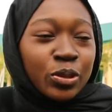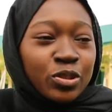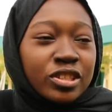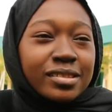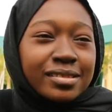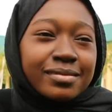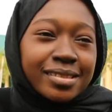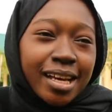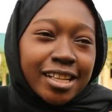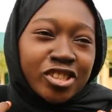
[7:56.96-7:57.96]
she
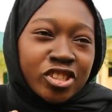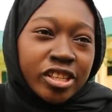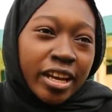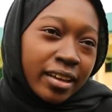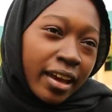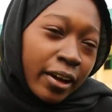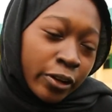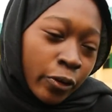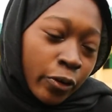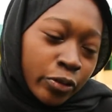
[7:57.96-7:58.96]
starts shaking
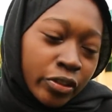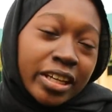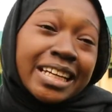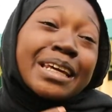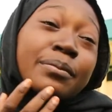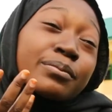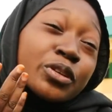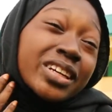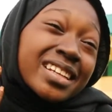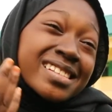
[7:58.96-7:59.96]
and all.
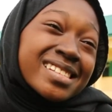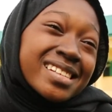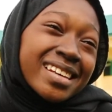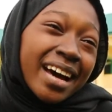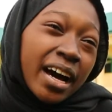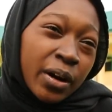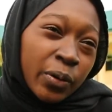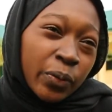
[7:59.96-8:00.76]
You can see how